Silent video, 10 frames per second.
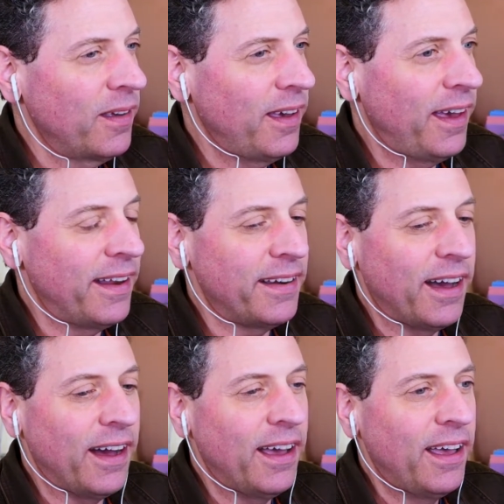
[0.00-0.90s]
And
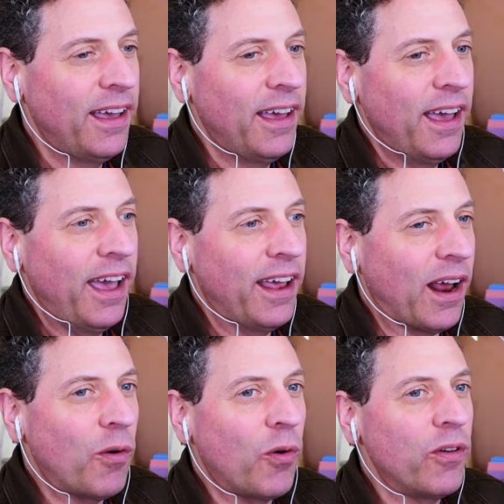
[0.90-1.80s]

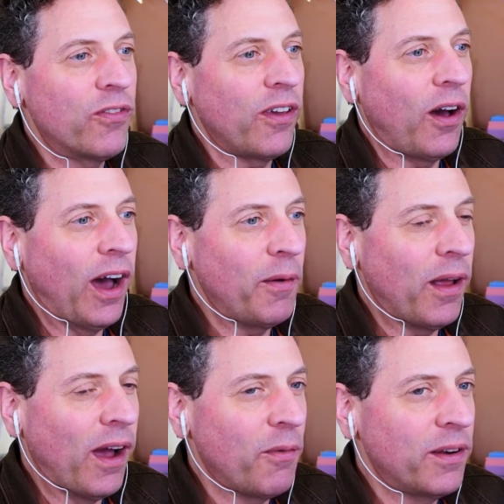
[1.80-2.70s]
I would always,
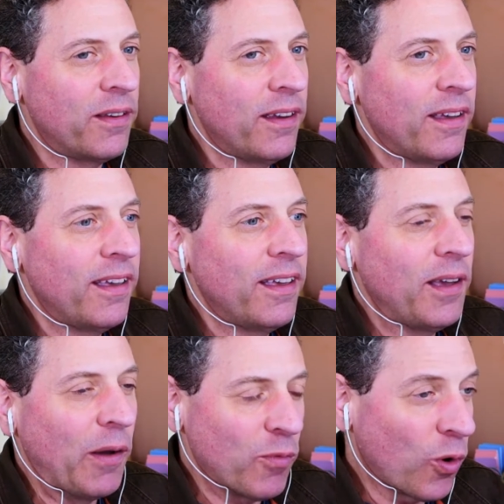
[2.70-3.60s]

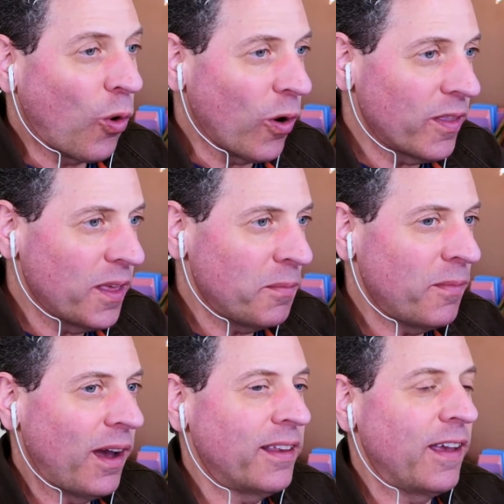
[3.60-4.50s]
I'd record
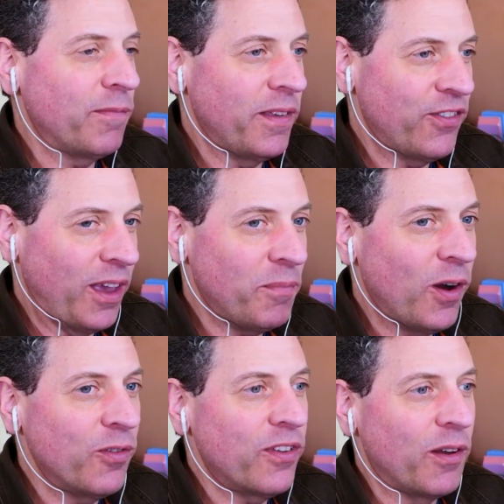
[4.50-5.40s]
them. I'd give them the same
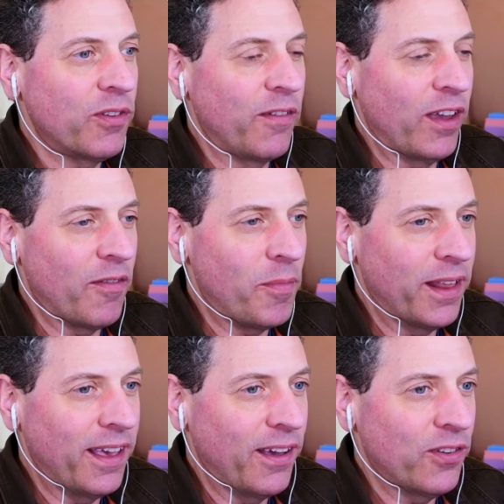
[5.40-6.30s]
notes that I was giving
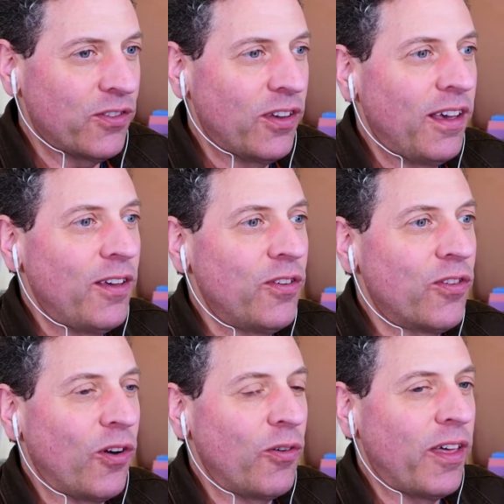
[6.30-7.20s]
everybody else
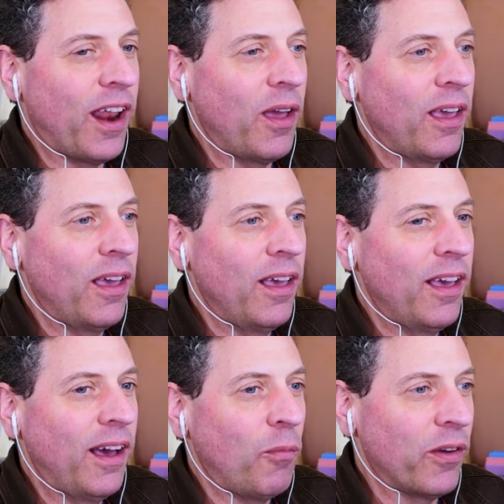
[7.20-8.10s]
so that I
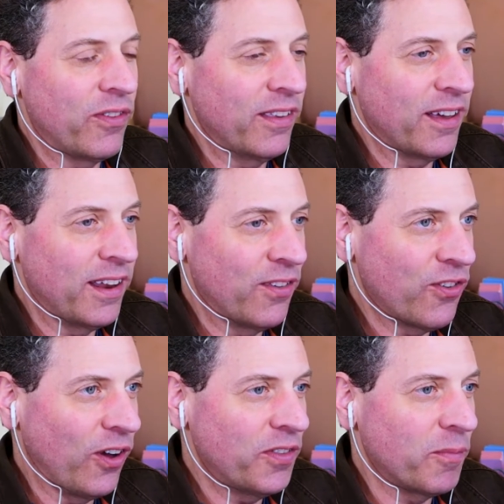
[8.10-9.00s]
wasn't going to
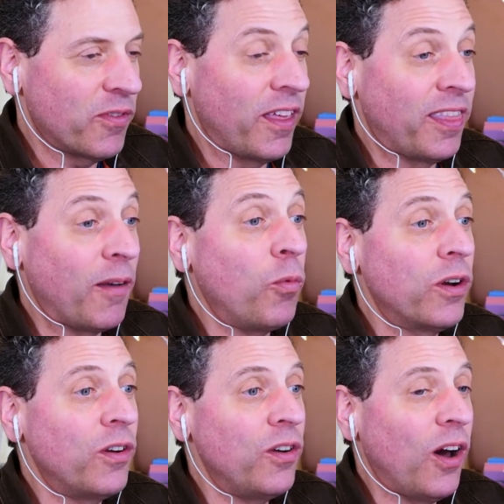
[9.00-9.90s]
insult them, so that they
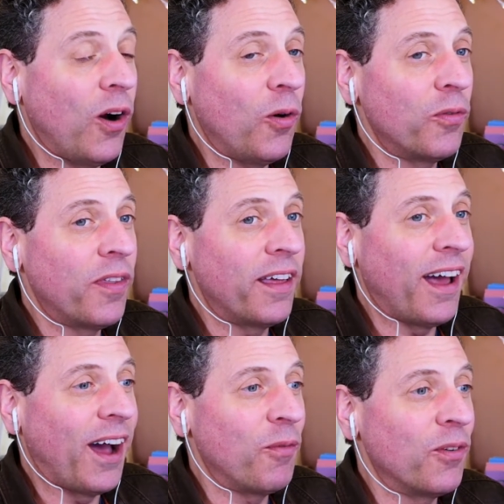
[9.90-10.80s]
wouldn't know that
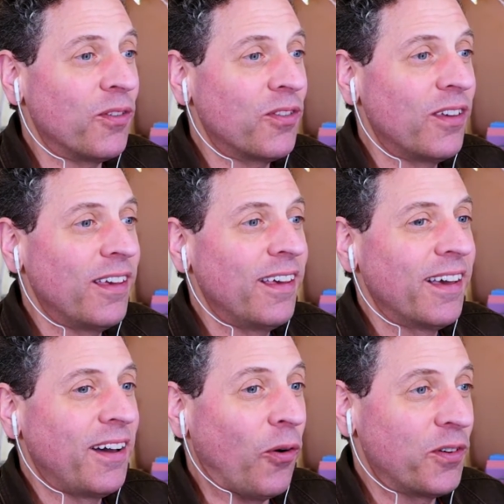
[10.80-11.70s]
I was
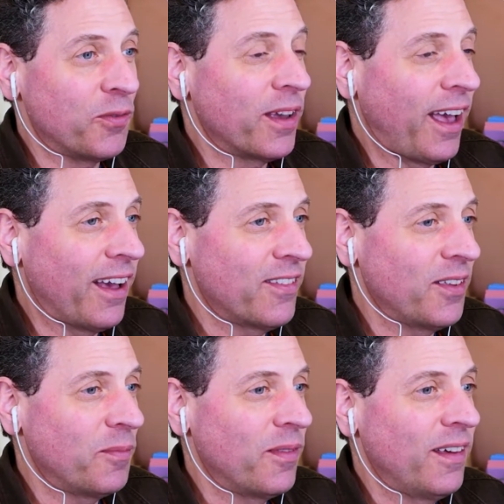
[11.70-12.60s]
going to recast
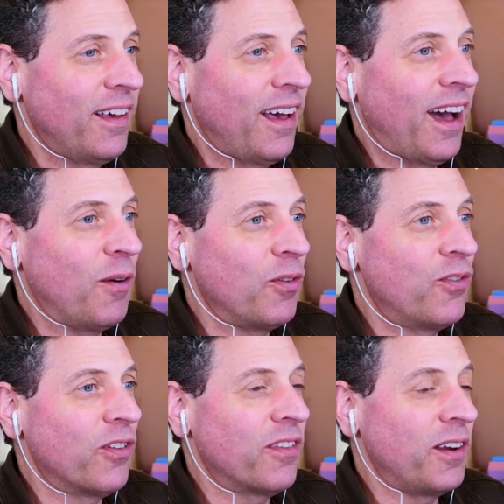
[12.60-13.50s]
them. I was
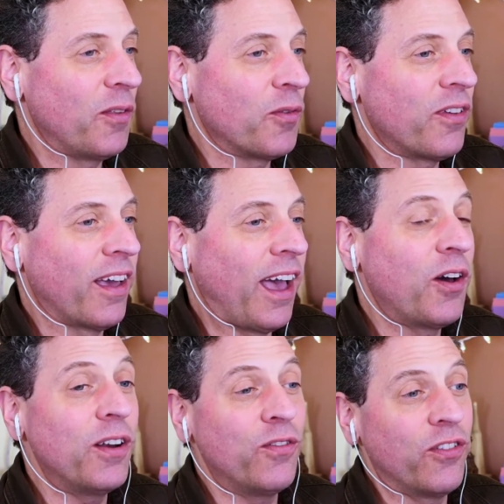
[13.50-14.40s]
just, in other words, like I
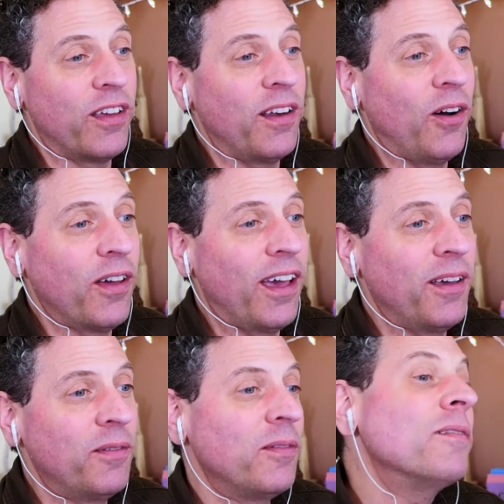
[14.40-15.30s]
could have just said,
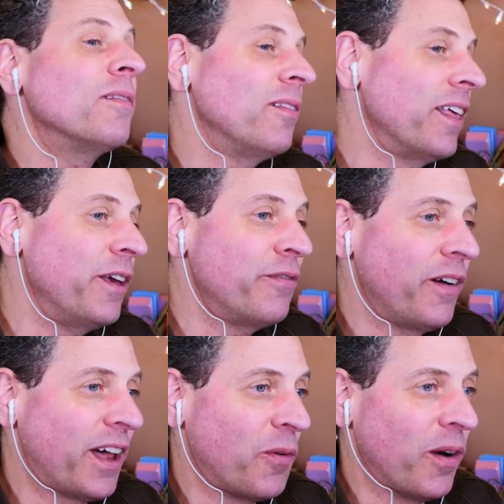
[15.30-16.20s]
okay, leave.
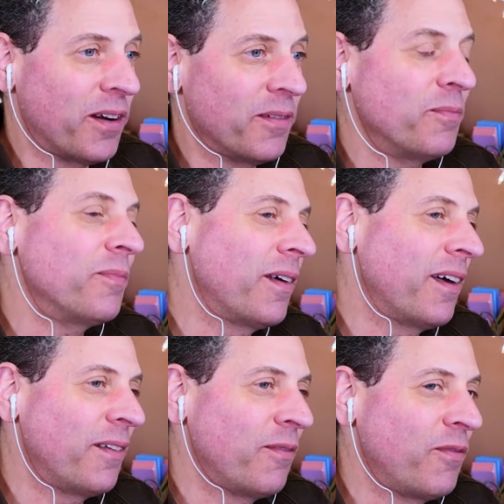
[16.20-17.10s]
I don't want to
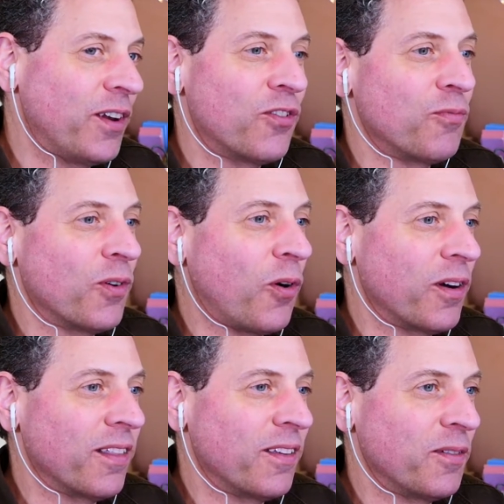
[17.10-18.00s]
finish
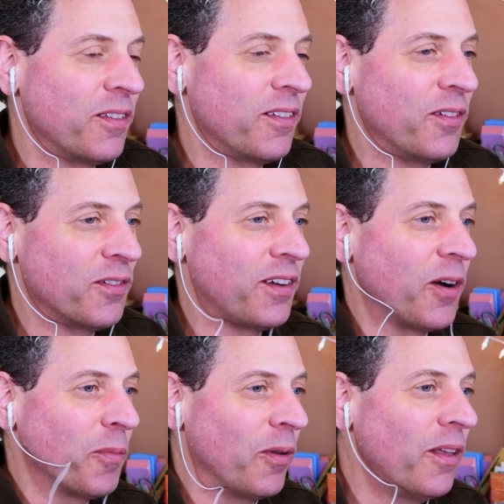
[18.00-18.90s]
recording. You're
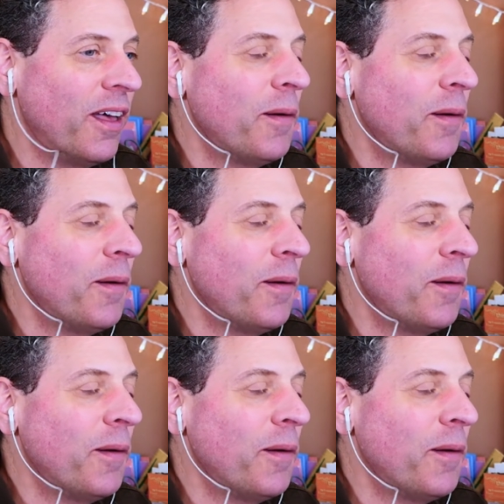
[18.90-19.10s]
terrible.